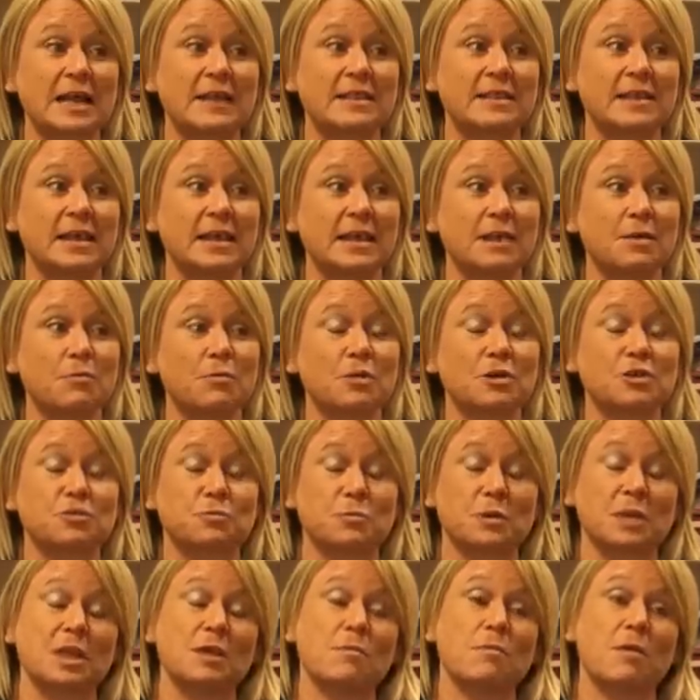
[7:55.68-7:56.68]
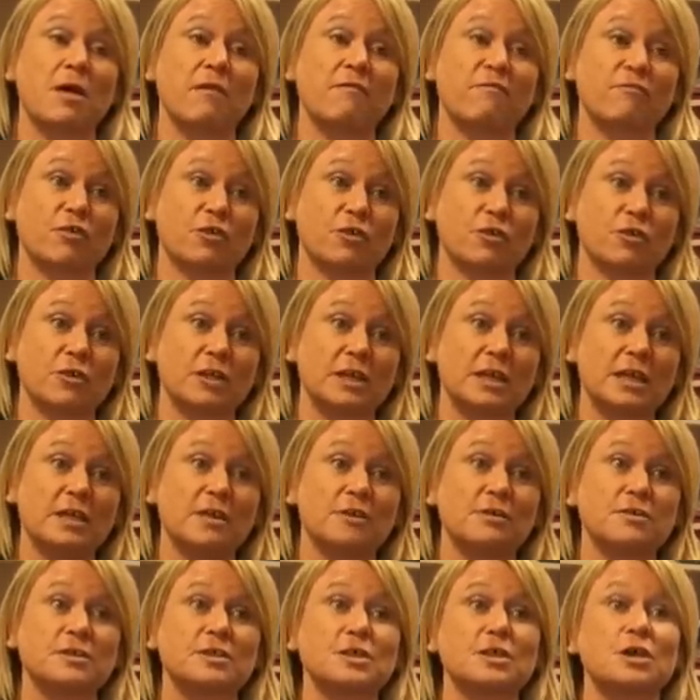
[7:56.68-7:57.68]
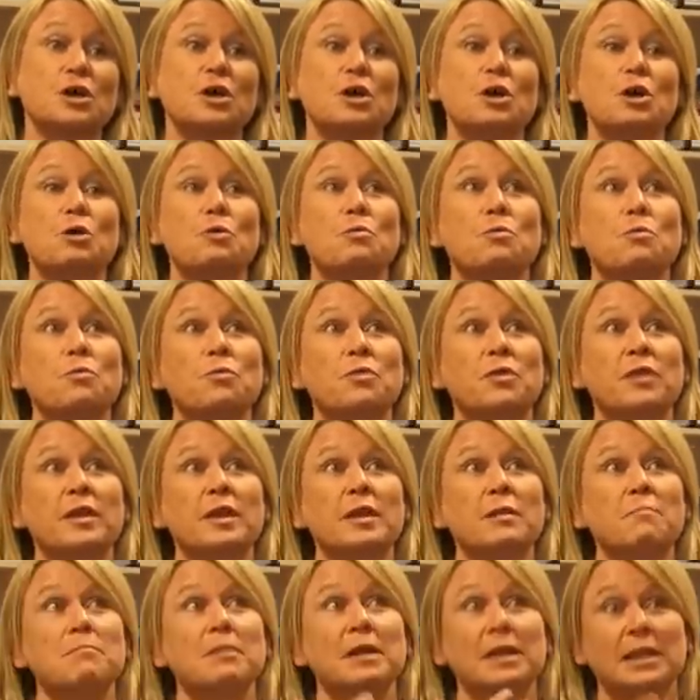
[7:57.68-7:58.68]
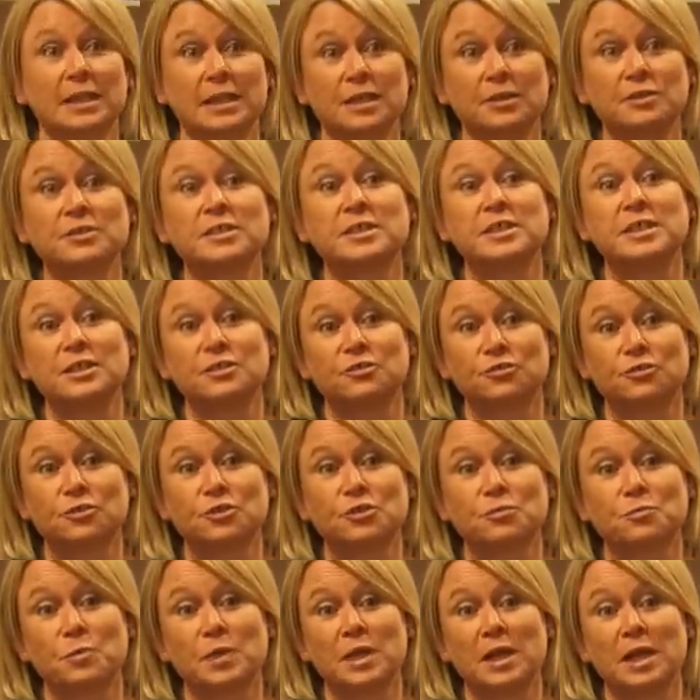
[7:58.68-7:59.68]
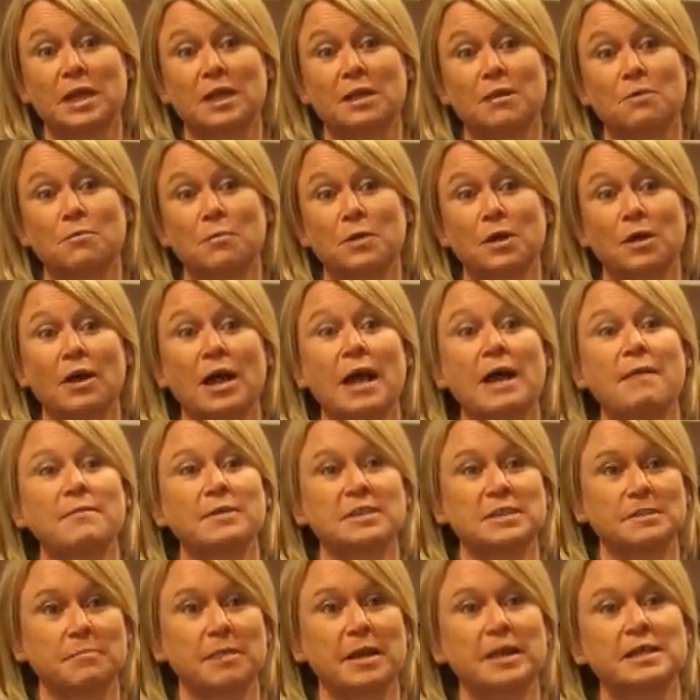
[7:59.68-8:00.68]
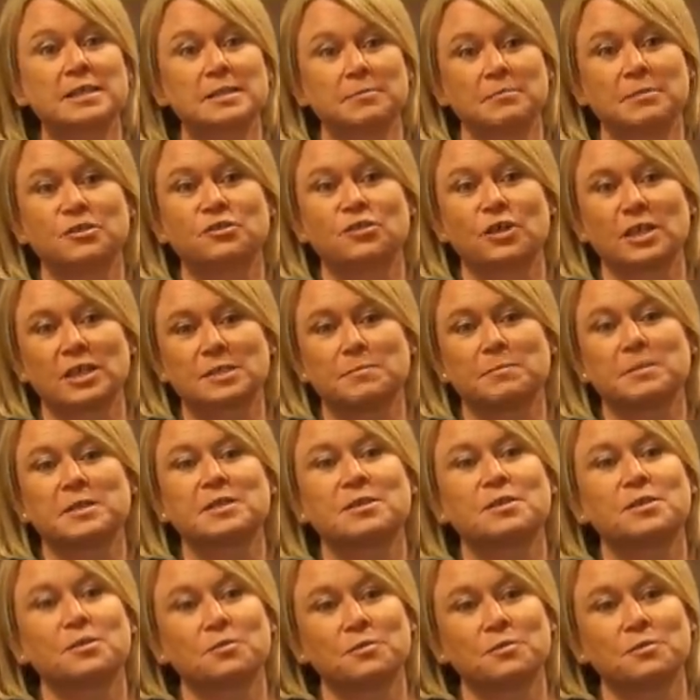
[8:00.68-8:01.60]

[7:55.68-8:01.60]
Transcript: I think it works really well for early years. The middle years teachers, we, we are having to make some adjustments.